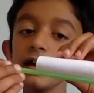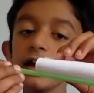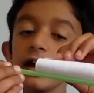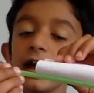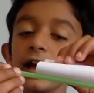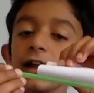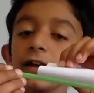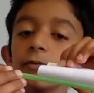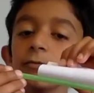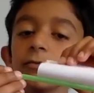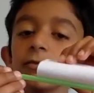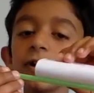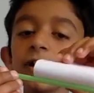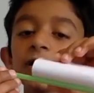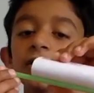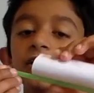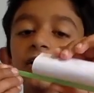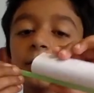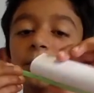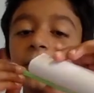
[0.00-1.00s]
and,
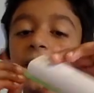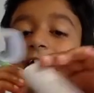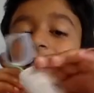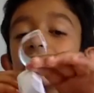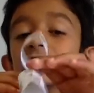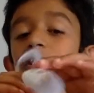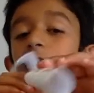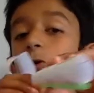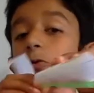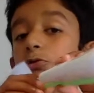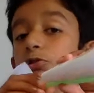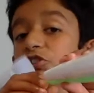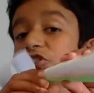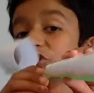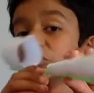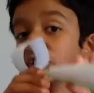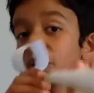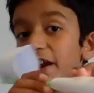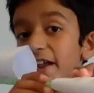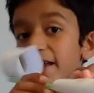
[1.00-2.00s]
well, it makes it go
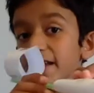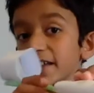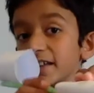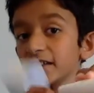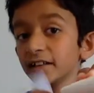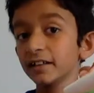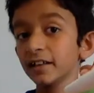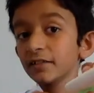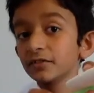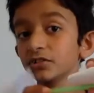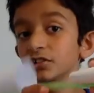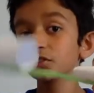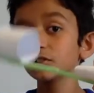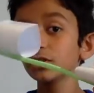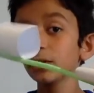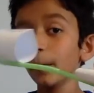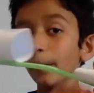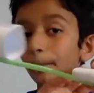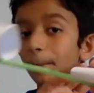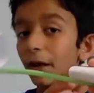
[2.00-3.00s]
straight. Gives it
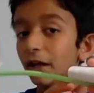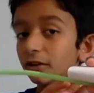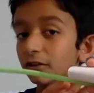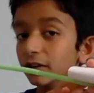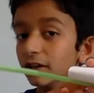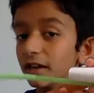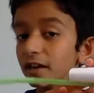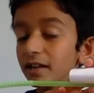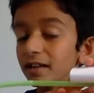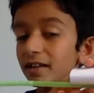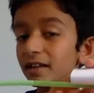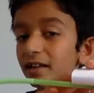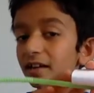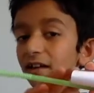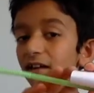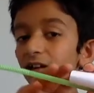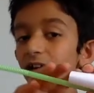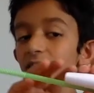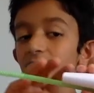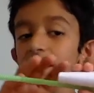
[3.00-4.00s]
stability
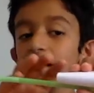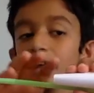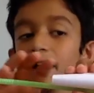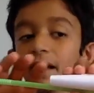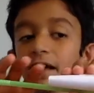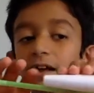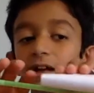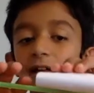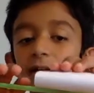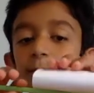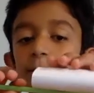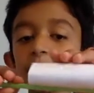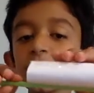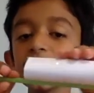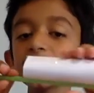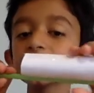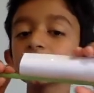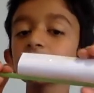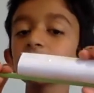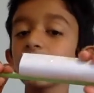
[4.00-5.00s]
and
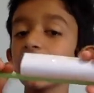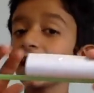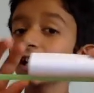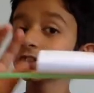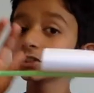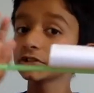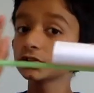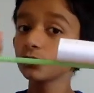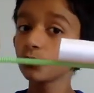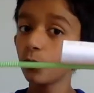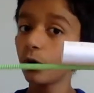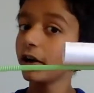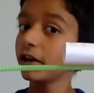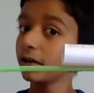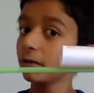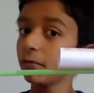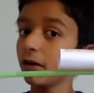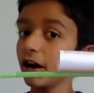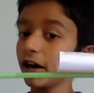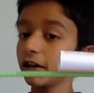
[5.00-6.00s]
makes it last quite
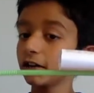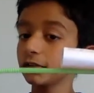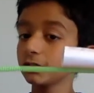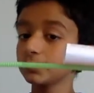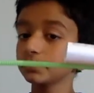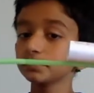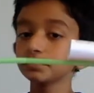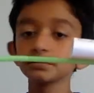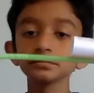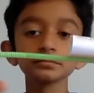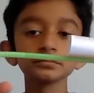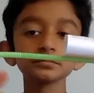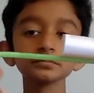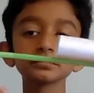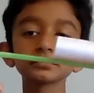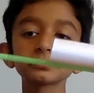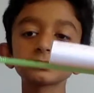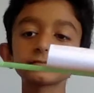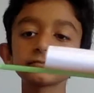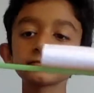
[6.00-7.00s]
a while.
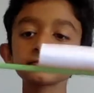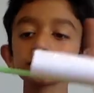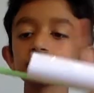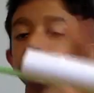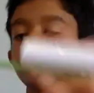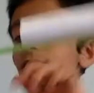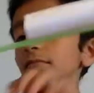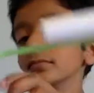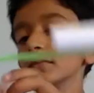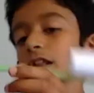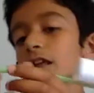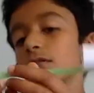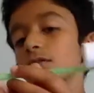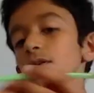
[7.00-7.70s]
Now